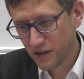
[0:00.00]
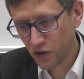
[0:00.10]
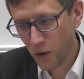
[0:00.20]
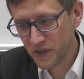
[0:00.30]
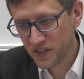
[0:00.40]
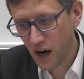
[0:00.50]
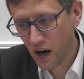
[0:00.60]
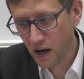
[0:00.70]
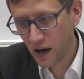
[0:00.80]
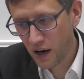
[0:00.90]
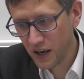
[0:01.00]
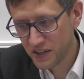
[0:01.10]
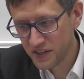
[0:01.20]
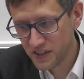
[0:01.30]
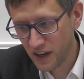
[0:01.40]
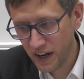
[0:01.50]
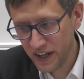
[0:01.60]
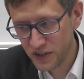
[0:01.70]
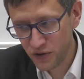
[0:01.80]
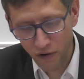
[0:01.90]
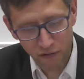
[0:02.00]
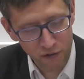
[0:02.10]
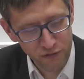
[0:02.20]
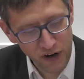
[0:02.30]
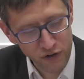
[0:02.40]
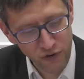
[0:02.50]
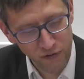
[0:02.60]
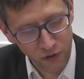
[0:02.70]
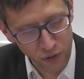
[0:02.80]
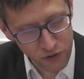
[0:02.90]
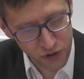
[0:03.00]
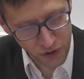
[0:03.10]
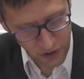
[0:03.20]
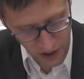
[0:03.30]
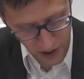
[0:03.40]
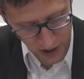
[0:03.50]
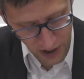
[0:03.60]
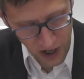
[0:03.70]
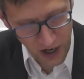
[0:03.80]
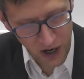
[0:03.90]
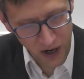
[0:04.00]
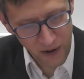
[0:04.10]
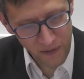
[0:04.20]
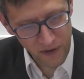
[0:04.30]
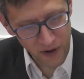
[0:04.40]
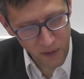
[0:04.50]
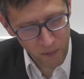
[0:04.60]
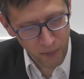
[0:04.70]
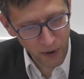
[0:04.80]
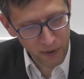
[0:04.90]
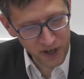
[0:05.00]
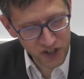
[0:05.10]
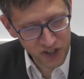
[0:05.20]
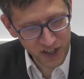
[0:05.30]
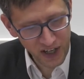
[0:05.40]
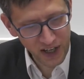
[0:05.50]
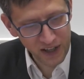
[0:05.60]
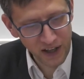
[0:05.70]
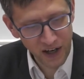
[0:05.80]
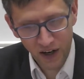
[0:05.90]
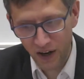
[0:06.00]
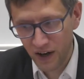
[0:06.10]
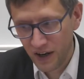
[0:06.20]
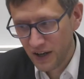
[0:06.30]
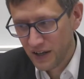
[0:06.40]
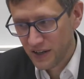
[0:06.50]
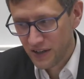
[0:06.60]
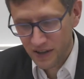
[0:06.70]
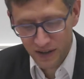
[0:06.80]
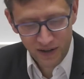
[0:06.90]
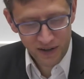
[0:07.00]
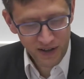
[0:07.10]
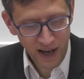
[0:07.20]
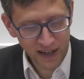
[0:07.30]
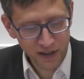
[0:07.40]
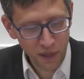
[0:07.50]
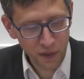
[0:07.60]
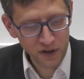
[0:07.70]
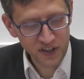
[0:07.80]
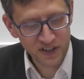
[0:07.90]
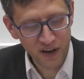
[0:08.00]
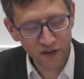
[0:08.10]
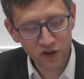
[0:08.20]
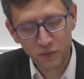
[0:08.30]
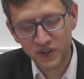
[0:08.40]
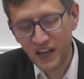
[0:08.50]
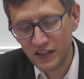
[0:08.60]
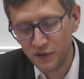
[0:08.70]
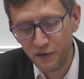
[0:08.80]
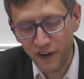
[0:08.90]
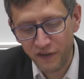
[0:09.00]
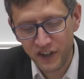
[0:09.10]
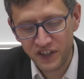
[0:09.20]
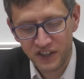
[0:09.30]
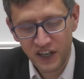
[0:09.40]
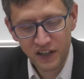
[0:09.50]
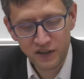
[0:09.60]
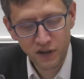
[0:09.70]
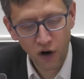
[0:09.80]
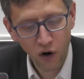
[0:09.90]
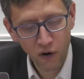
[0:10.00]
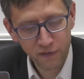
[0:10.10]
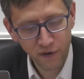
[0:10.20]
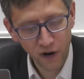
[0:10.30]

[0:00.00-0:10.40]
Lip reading: Thomas Carlyle's History of the French Revolution, published in 1837, presents vivid scenes of